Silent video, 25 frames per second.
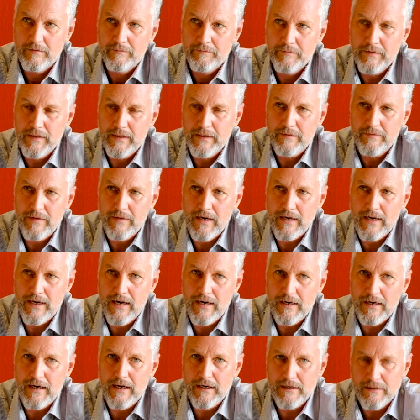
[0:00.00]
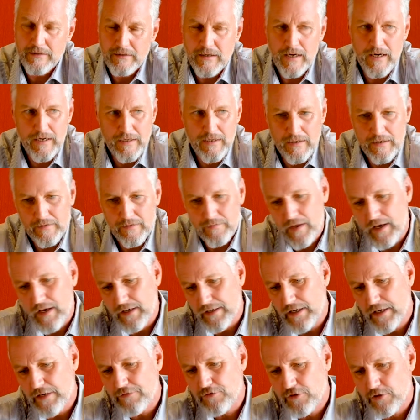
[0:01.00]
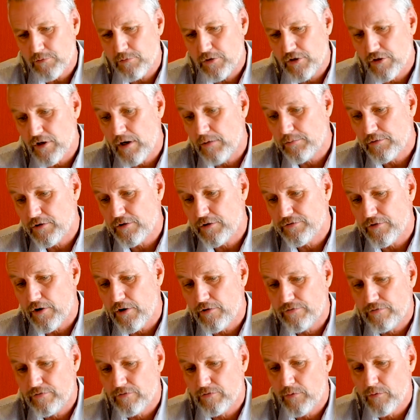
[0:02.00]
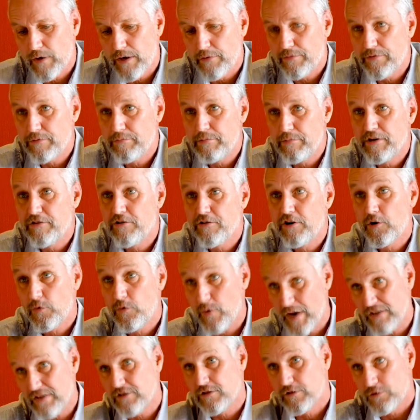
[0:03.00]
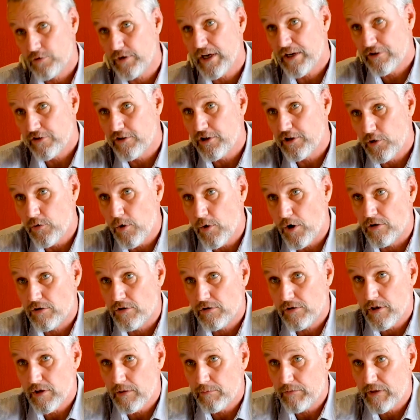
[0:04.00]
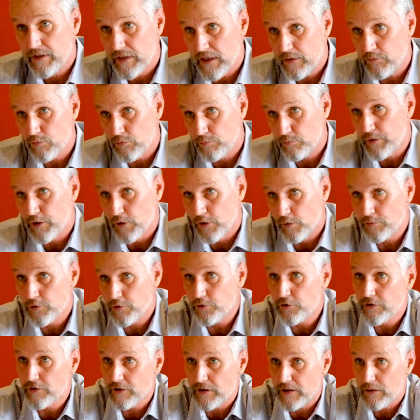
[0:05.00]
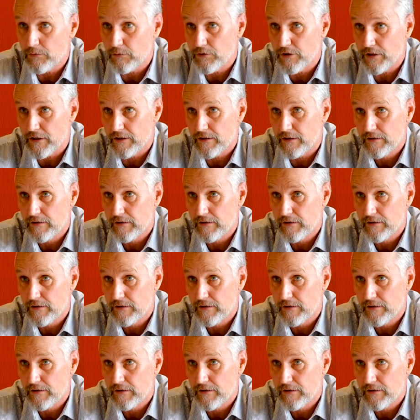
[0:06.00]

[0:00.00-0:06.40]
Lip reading: Yeah, I can give you some examples of where we've been requested to actually quote. So I mean that would be an opportunity, I would think.